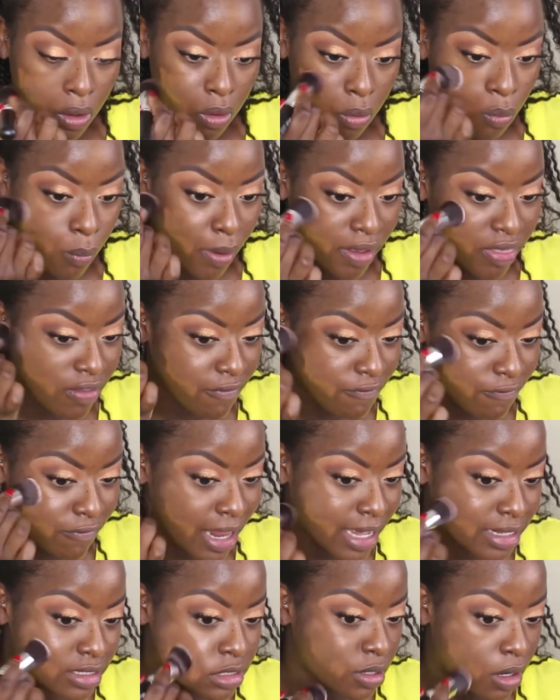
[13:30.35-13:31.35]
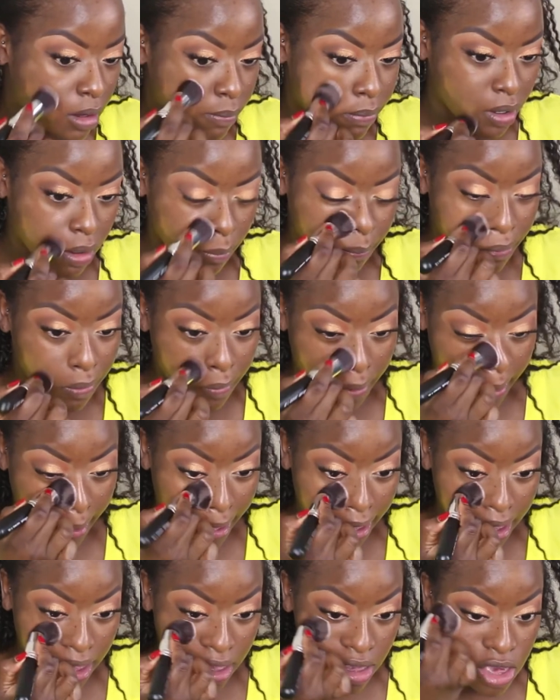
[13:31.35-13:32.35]
with the flat top
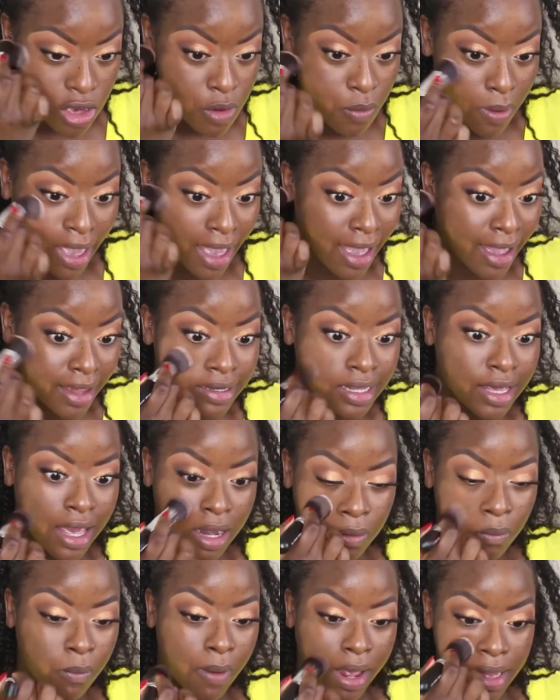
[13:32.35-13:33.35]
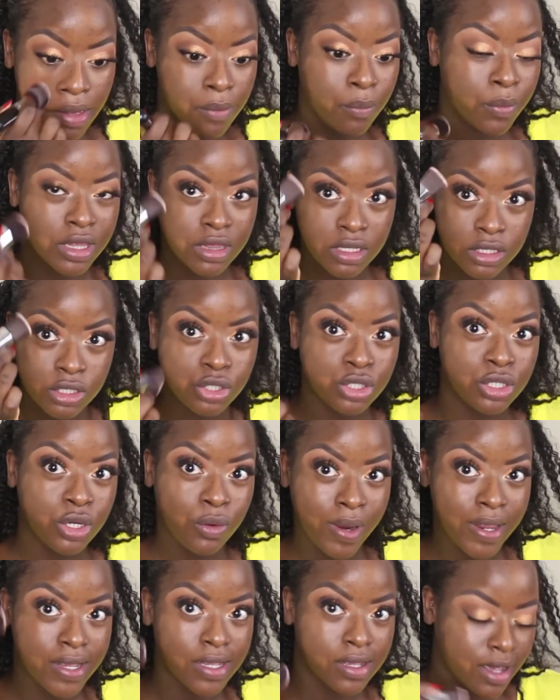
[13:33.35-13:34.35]
kabuki, you can get away with
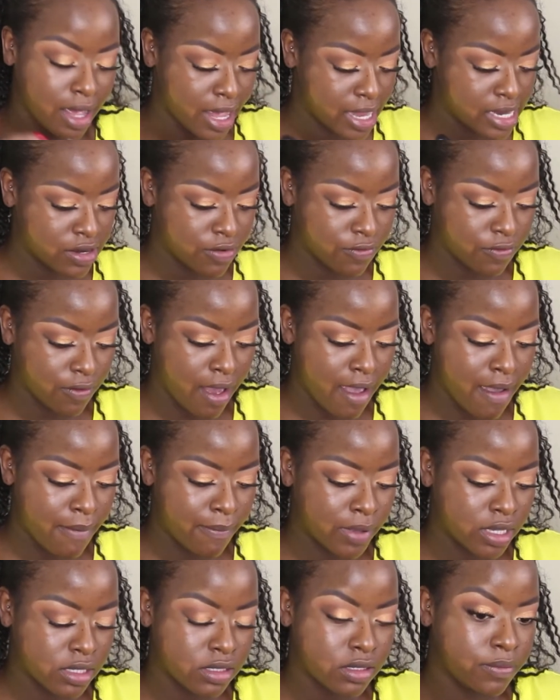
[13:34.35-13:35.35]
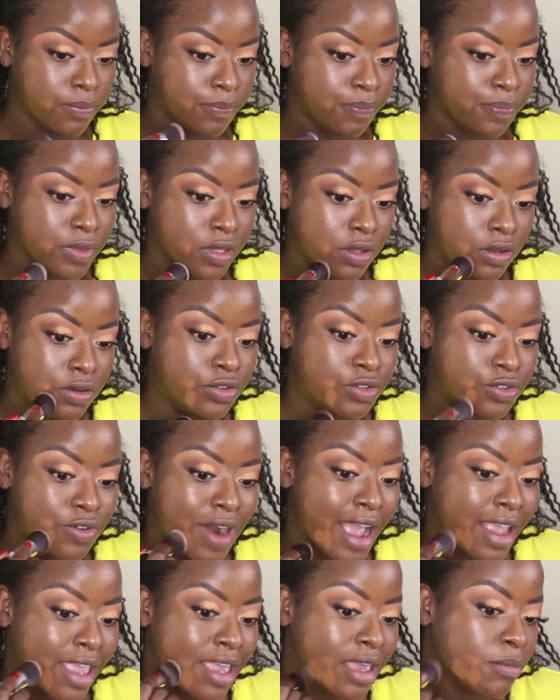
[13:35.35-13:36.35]
doing kind of
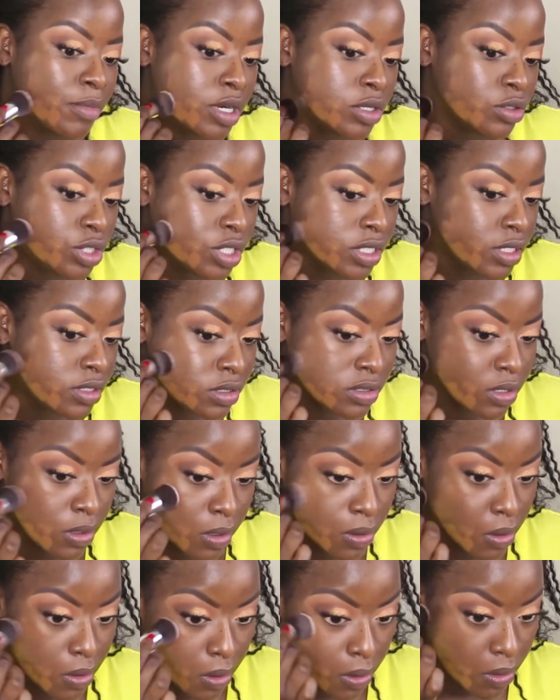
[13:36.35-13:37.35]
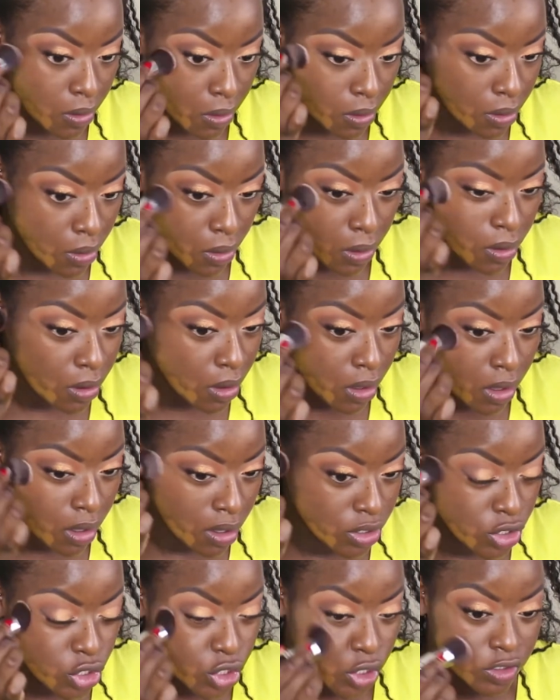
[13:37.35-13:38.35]
dragging motions,
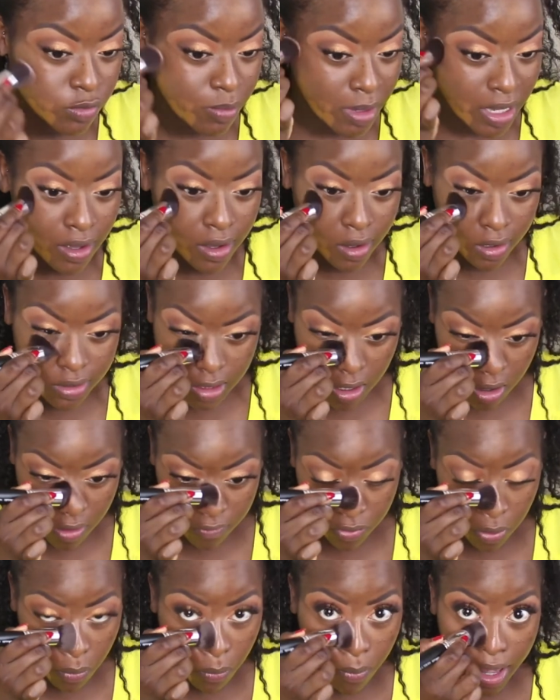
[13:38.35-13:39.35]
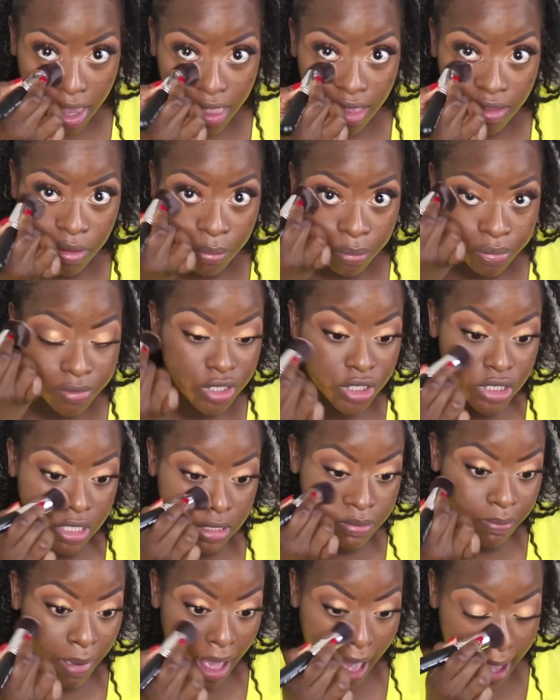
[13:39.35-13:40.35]
just because of the way that the brush
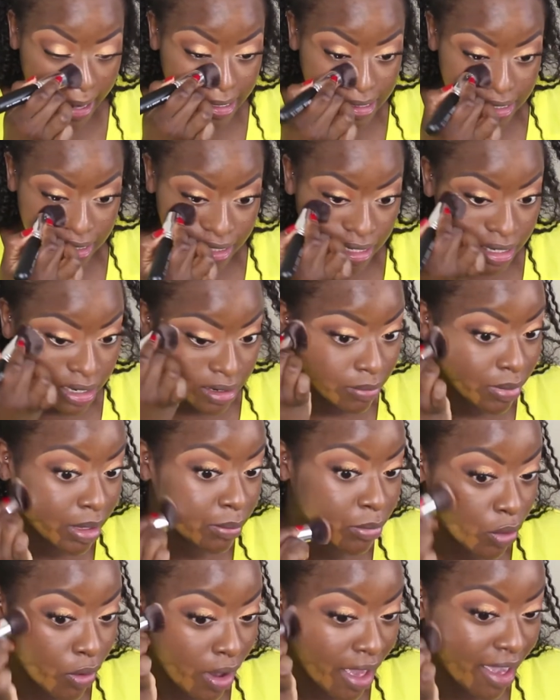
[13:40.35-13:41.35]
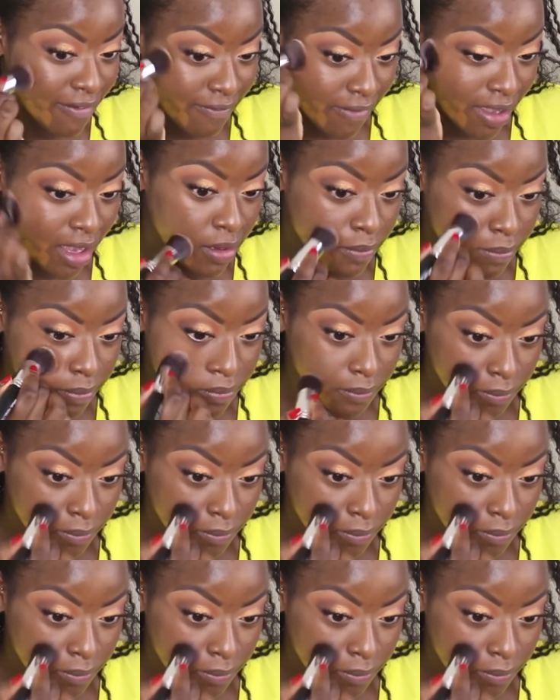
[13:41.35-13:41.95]
is packed. It's a little bit more heavy.